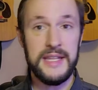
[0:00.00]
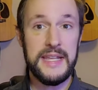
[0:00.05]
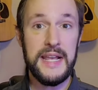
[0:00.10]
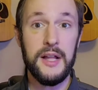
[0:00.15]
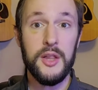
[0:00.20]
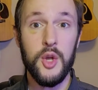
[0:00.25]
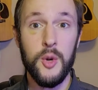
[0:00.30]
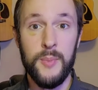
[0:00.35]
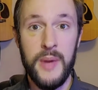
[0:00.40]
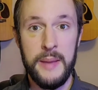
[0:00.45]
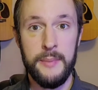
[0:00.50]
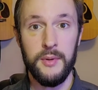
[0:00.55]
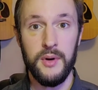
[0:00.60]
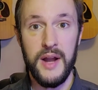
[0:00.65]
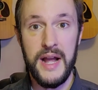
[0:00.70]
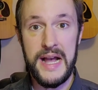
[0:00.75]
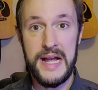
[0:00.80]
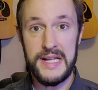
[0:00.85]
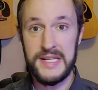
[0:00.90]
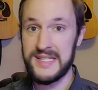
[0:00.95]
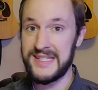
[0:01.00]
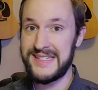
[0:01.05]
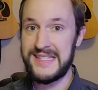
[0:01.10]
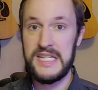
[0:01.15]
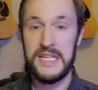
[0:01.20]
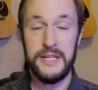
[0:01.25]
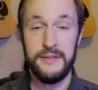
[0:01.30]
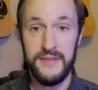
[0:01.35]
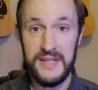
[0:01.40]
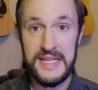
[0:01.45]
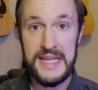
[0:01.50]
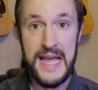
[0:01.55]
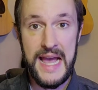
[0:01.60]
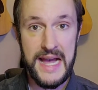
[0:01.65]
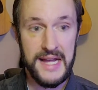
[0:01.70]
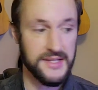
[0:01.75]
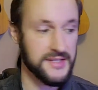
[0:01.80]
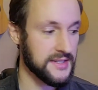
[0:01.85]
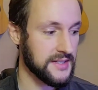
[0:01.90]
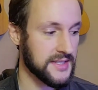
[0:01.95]
yellow paper ads and TV
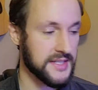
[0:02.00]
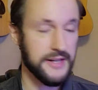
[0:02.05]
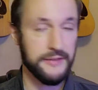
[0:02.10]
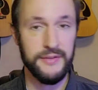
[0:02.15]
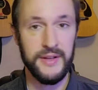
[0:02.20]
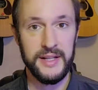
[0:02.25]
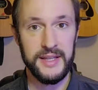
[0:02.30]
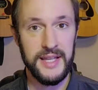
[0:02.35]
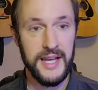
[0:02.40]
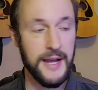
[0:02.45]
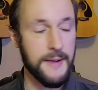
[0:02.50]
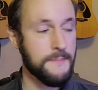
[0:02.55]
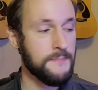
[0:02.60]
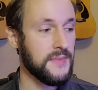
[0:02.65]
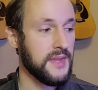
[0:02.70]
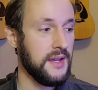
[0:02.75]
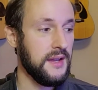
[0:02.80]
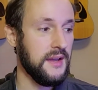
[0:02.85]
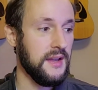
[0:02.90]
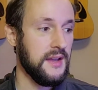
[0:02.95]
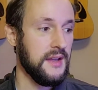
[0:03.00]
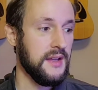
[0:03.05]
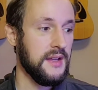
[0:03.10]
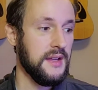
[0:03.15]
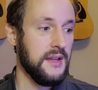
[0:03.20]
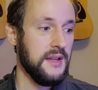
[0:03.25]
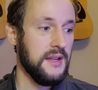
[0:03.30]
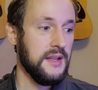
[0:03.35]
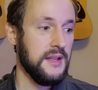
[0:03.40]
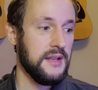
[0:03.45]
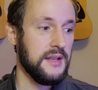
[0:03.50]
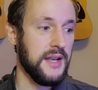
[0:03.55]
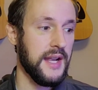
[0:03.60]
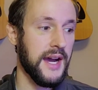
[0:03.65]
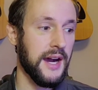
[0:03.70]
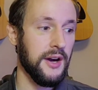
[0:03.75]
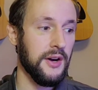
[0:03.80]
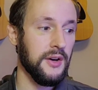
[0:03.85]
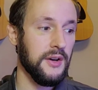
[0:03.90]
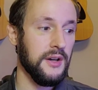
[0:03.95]
ads and stuff like that.
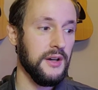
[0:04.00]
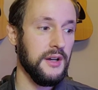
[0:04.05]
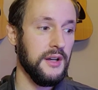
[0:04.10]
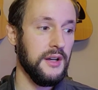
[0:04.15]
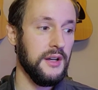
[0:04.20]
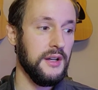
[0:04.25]
Now,